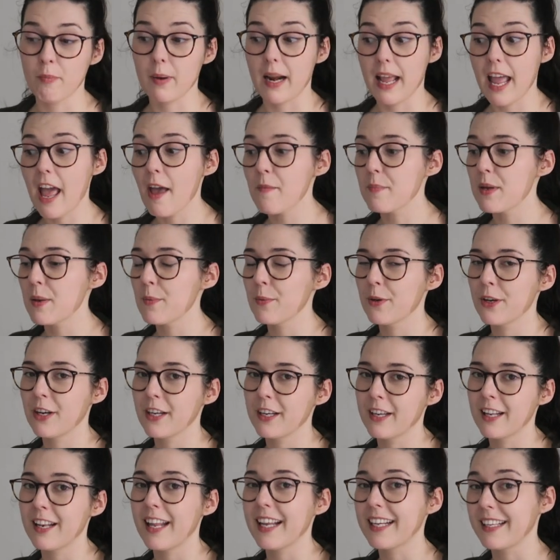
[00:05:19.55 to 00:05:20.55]
but I have been
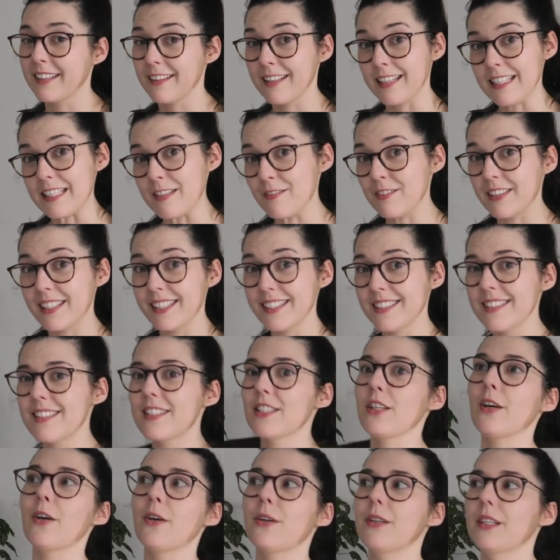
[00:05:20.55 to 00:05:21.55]
wearing it like in the evenings,
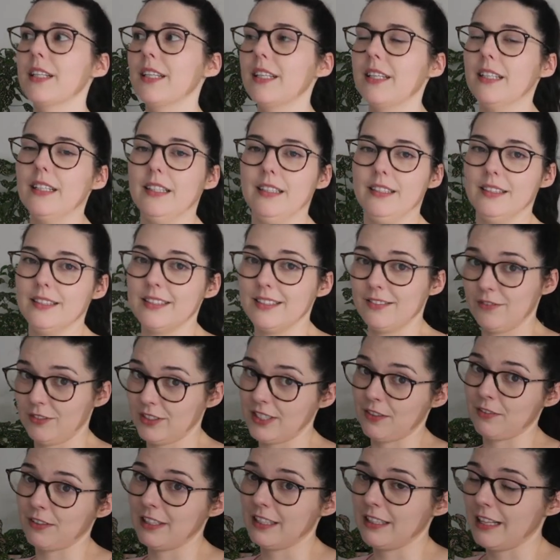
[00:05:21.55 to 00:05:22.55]
so
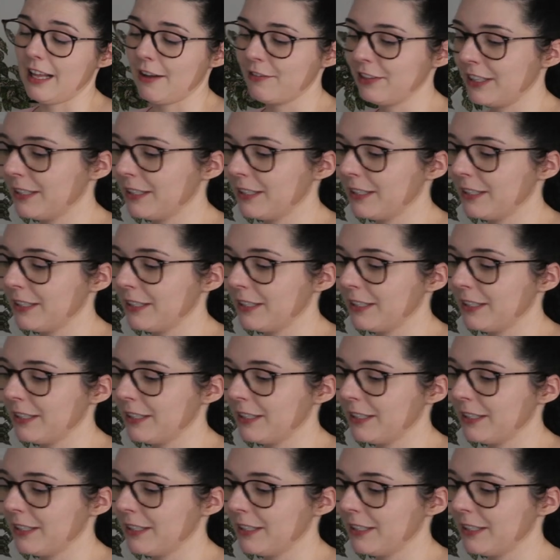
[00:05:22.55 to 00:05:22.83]
definitely love